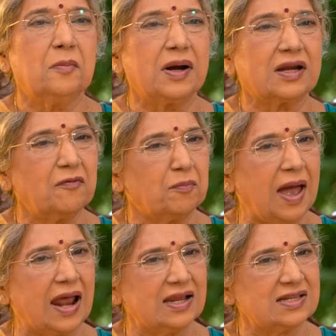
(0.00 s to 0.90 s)
but a
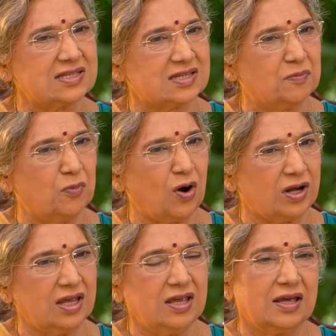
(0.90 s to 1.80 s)
balanced
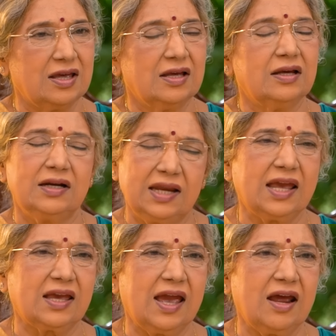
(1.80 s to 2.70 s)
body.
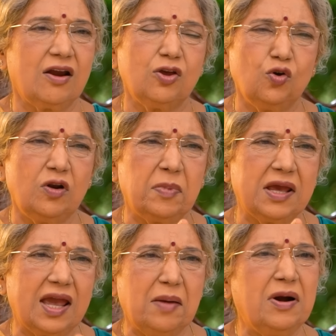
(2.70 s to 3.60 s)
Take care. You will
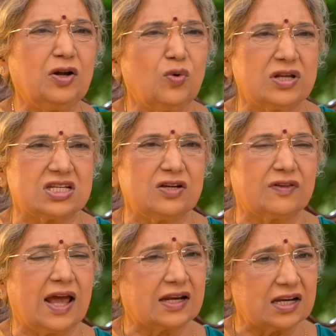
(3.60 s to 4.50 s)
be able to
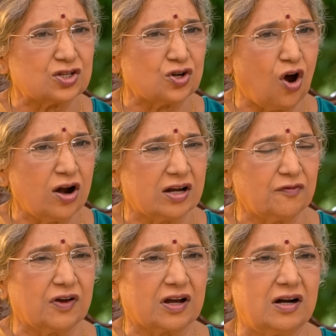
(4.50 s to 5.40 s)
achieve that. It's not
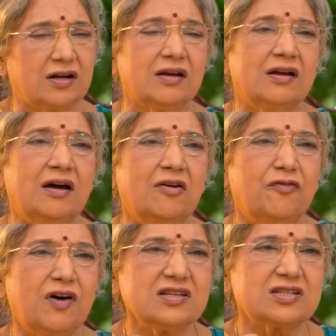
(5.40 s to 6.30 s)
difficult.
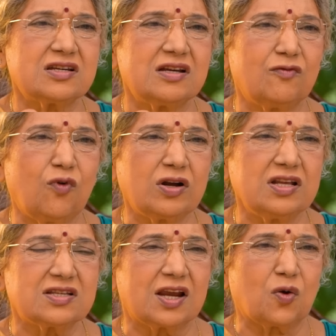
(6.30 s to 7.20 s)
First, what
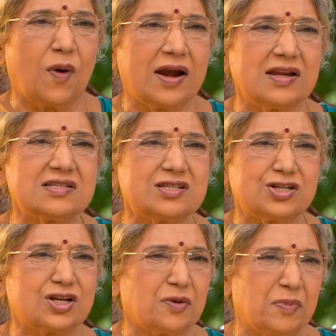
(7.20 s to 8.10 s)
is required is
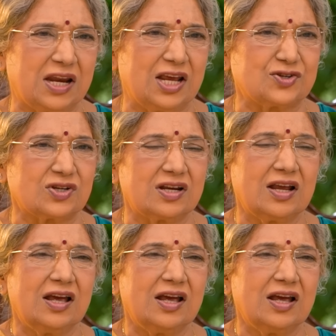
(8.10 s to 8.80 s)
determination.